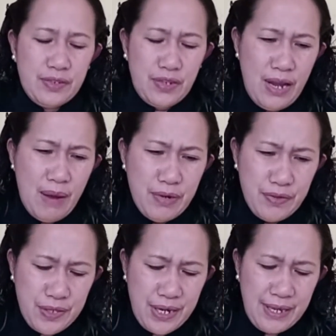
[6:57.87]
So
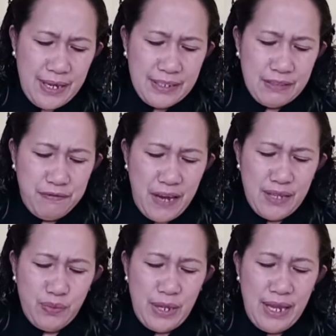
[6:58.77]
number three is
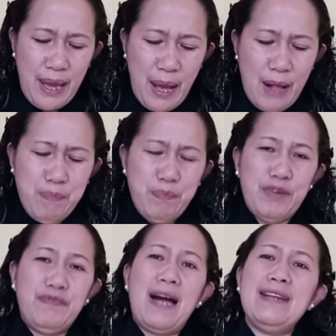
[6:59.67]
faith will help
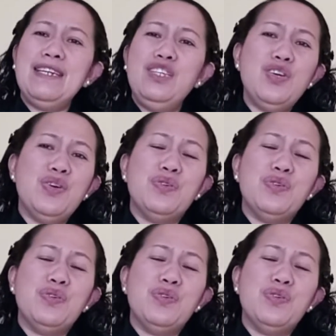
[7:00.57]
providing